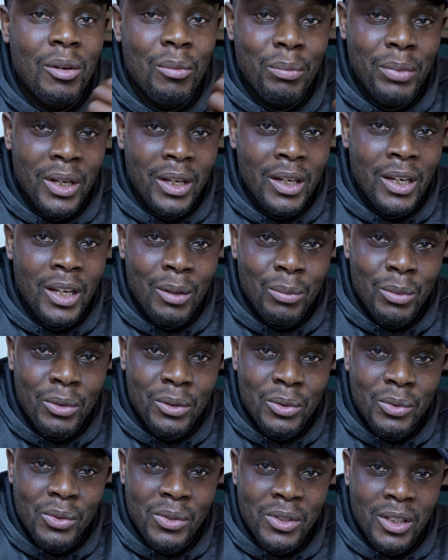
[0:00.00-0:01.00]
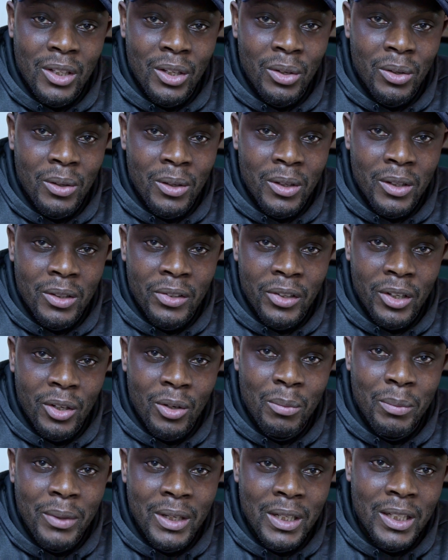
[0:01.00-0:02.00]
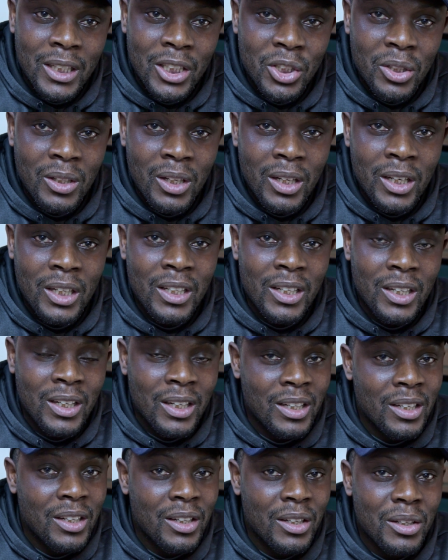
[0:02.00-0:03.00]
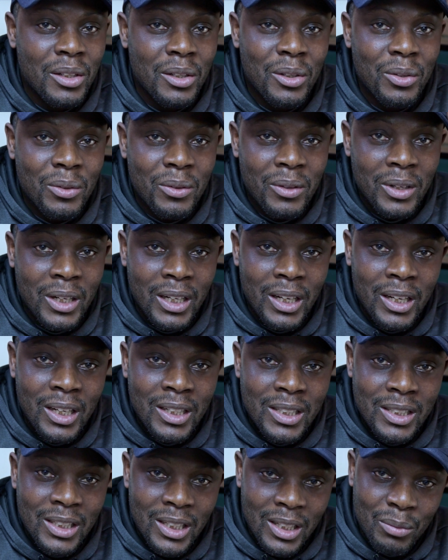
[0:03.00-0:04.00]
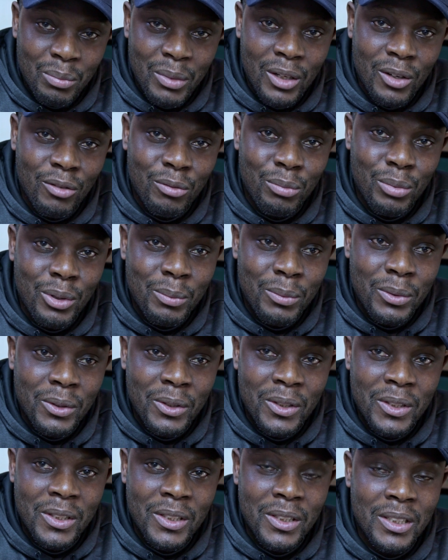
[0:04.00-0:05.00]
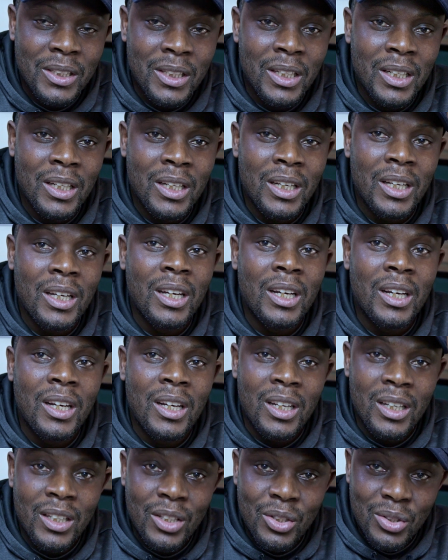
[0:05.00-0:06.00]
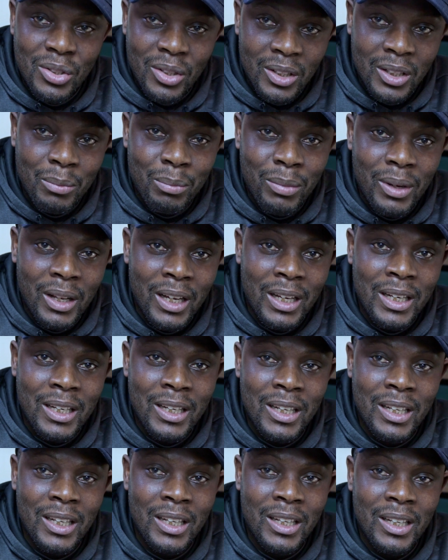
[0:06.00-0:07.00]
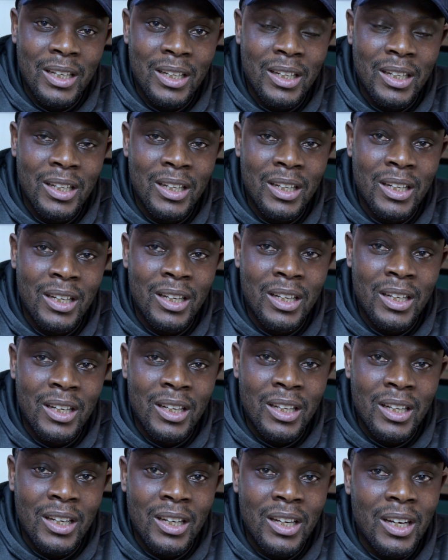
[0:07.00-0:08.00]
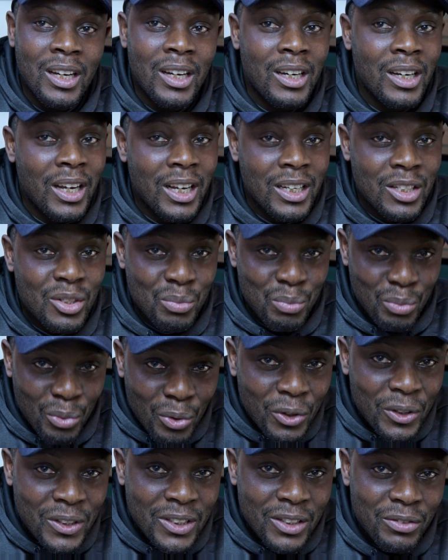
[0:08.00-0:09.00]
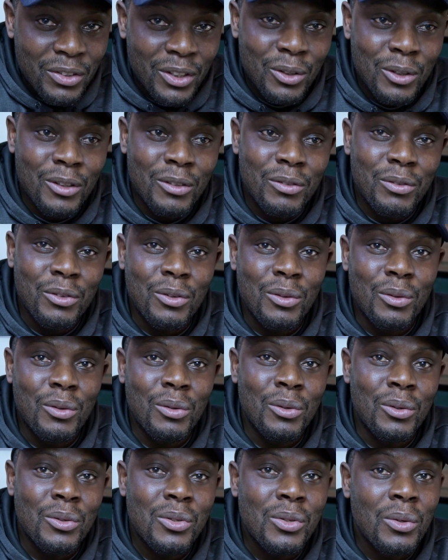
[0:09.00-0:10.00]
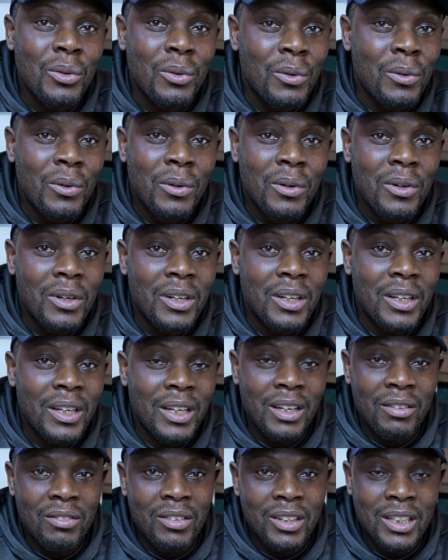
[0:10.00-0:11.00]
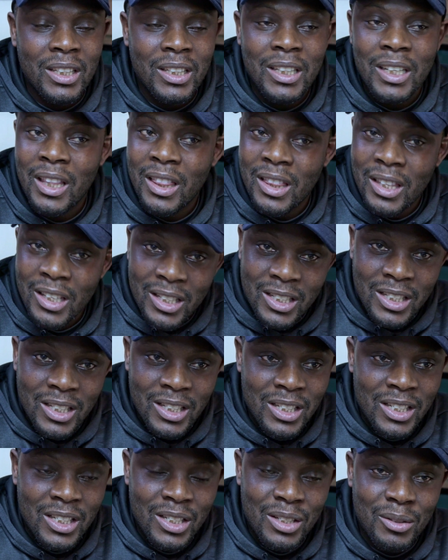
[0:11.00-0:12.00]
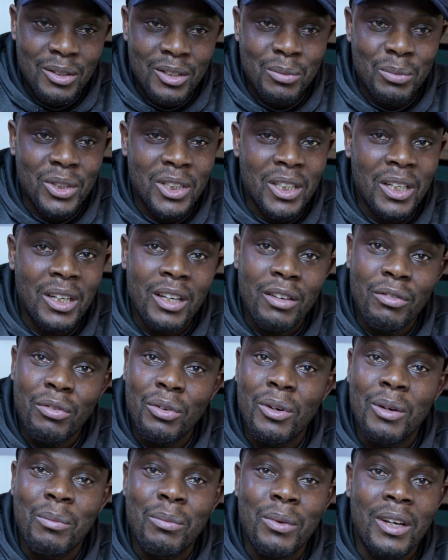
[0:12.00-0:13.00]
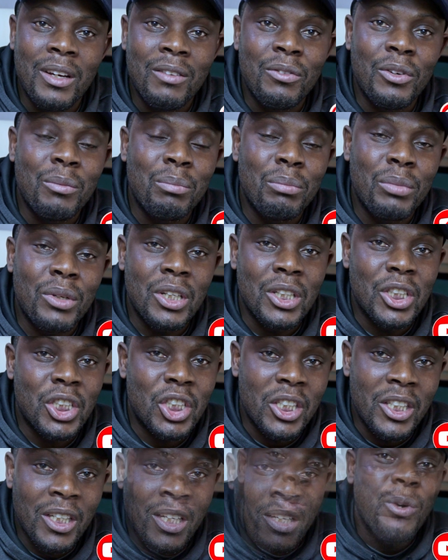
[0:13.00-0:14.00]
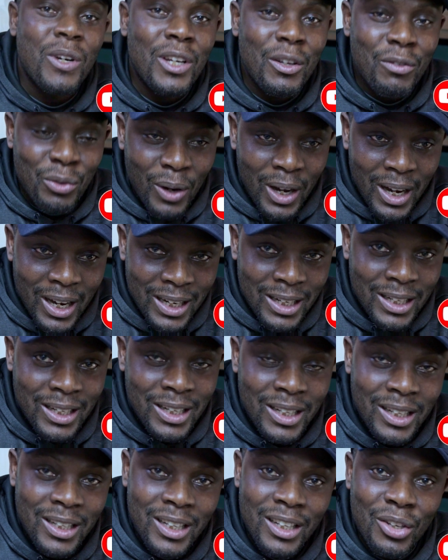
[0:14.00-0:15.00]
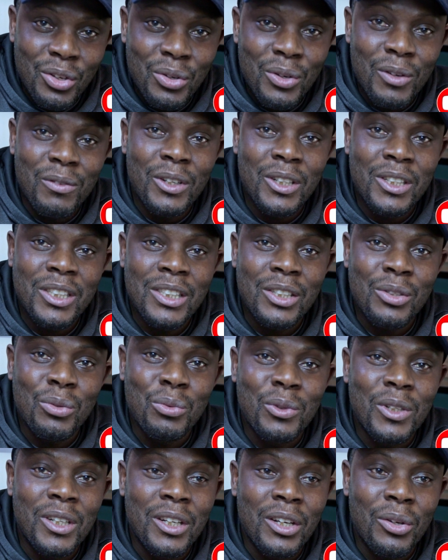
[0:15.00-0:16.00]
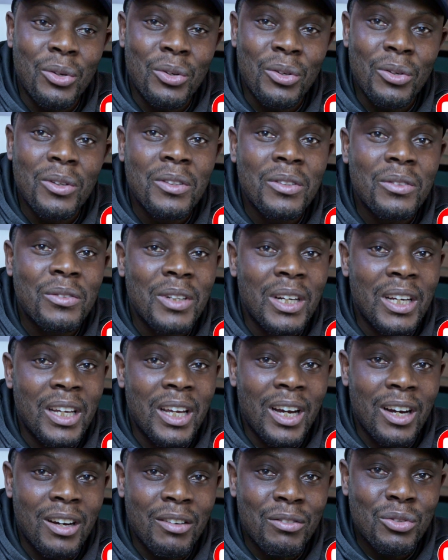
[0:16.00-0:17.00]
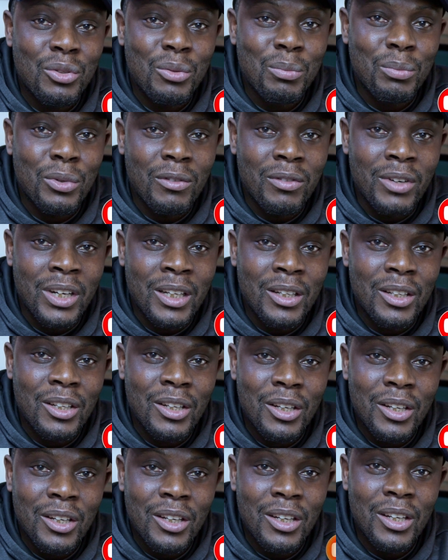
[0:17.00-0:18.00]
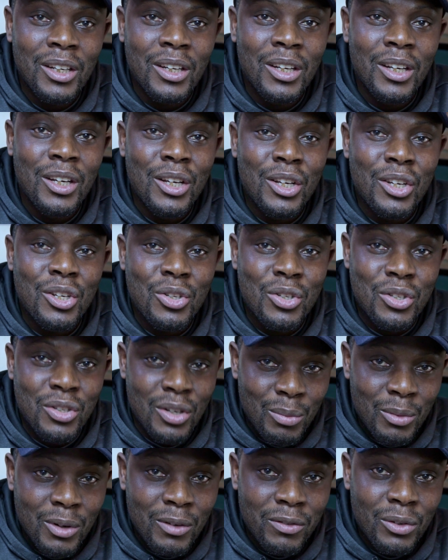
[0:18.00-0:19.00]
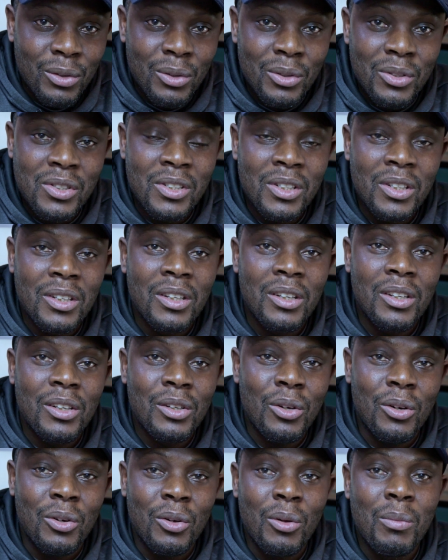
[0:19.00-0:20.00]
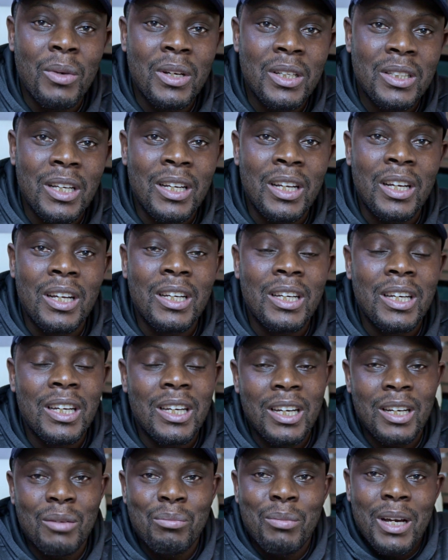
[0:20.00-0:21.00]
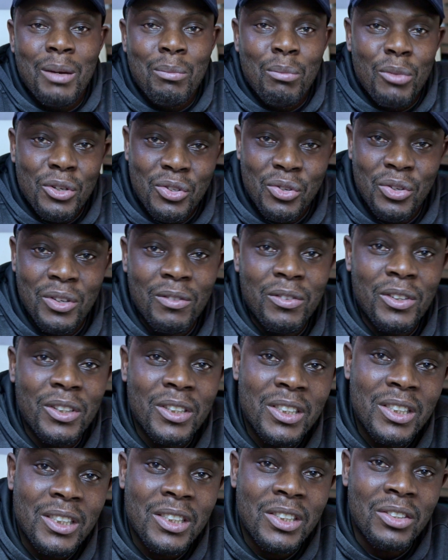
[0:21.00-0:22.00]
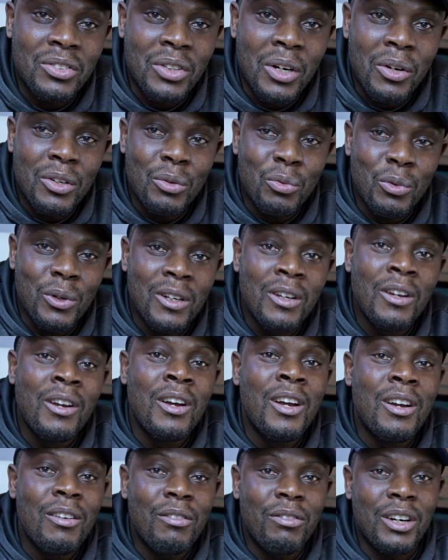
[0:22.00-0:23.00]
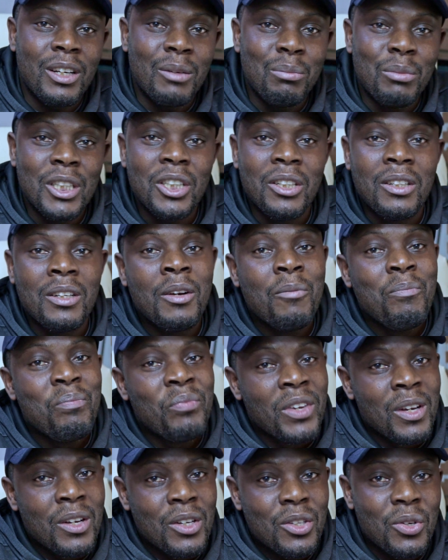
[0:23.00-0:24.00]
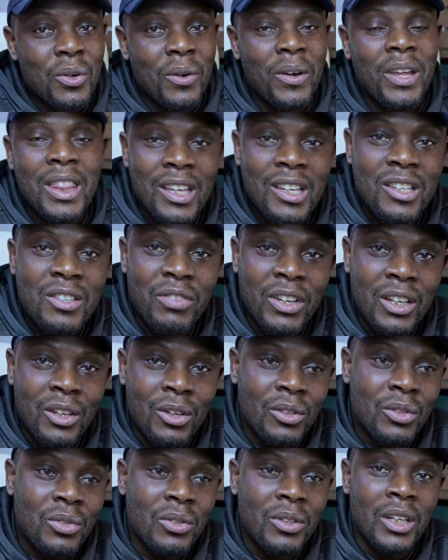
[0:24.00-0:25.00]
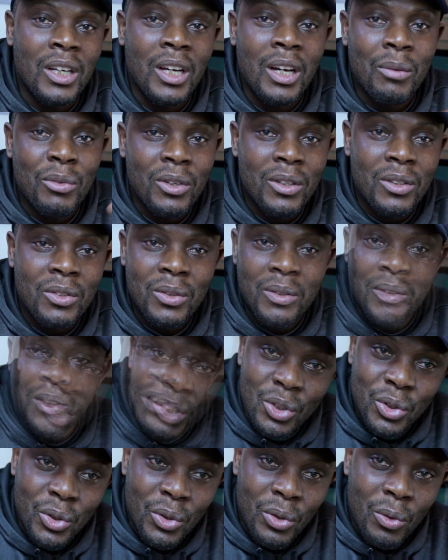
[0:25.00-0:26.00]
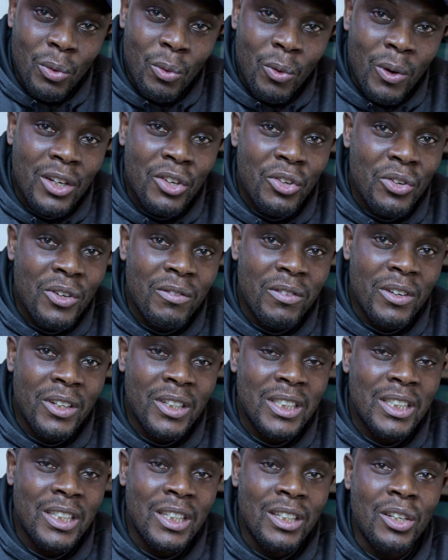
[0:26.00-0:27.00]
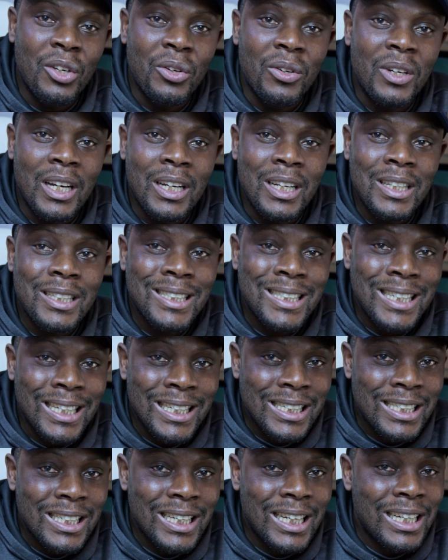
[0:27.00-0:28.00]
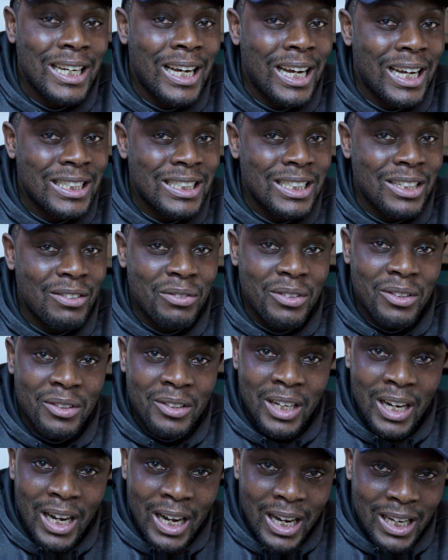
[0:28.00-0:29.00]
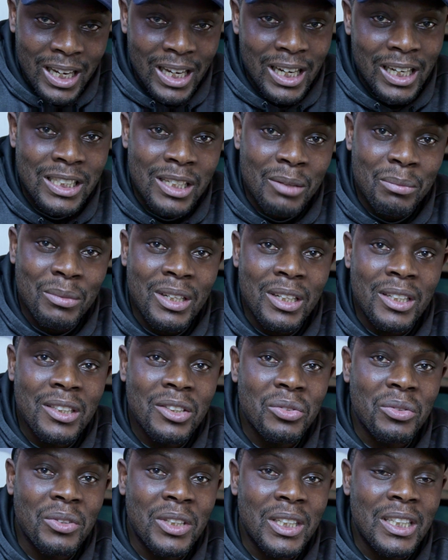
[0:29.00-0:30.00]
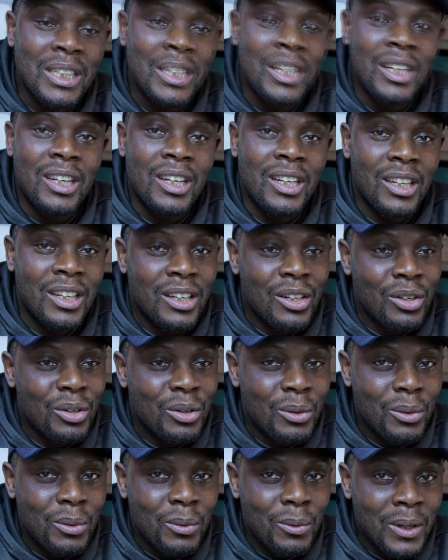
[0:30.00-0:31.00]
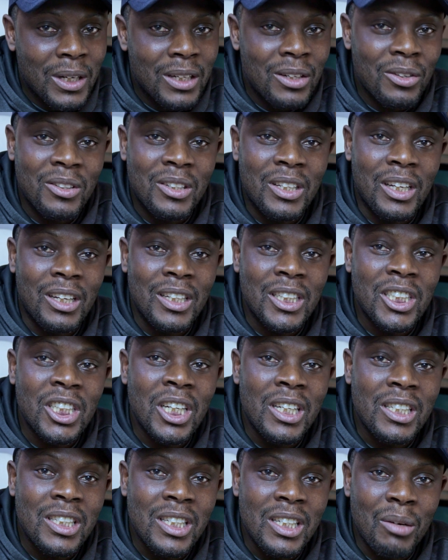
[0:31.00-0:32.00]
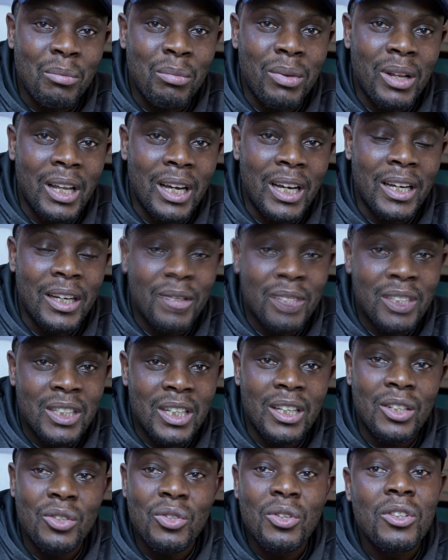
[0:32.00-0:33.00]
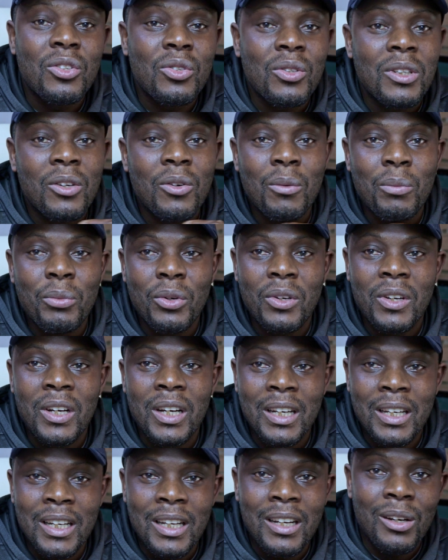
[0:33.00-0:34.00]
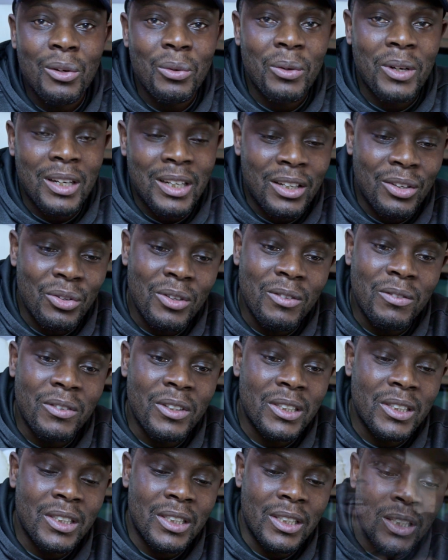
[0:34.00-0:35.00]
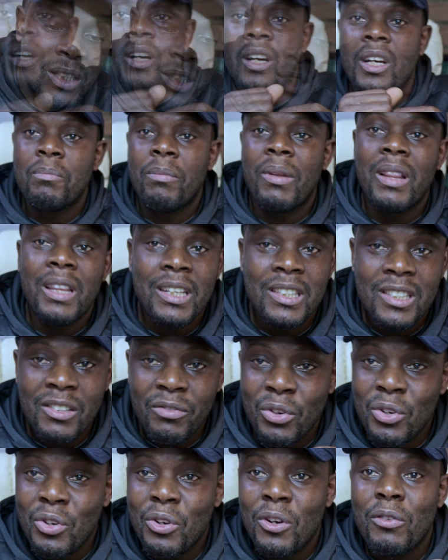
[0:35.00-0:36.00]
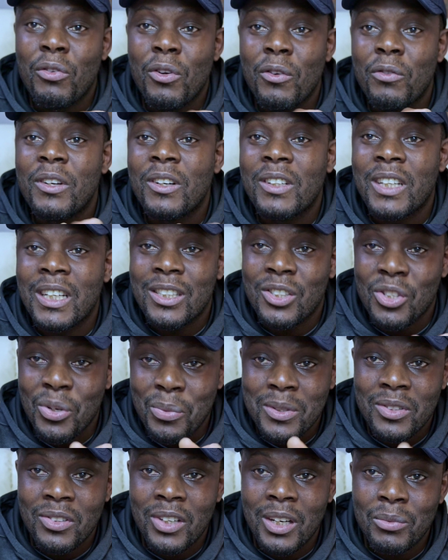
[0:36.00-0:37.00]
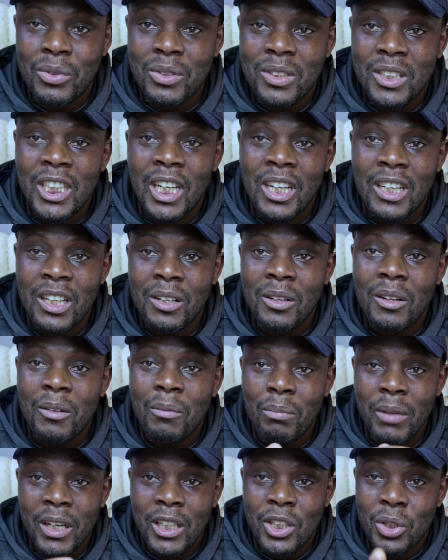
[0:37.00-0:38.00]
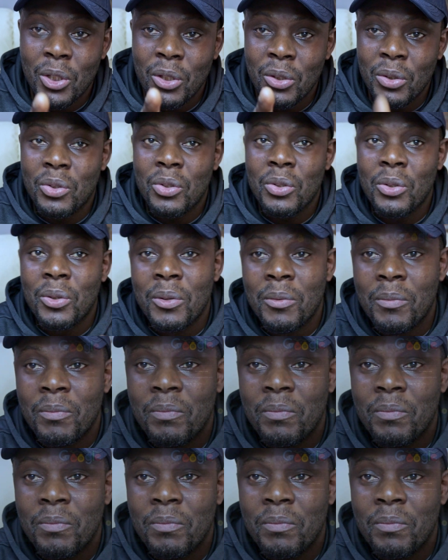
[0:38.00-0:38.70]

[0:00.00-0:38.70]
being able to secure a recommendation letter, writing a statement of purpose, study plan. And it's more difficult for those who never did a thesis, especially if you're applying for a PhD. What if you had a university where you don't really have to provide some of those documents that are needed by most universities around the world for admission? So in this video today, I'm going to show you one university in the United States that has a very high acceptance rate, and why not take the chance and apply. Let's get into the computer and then look at the university. And please, if you've not yet subscribed to the channel, make sure you do.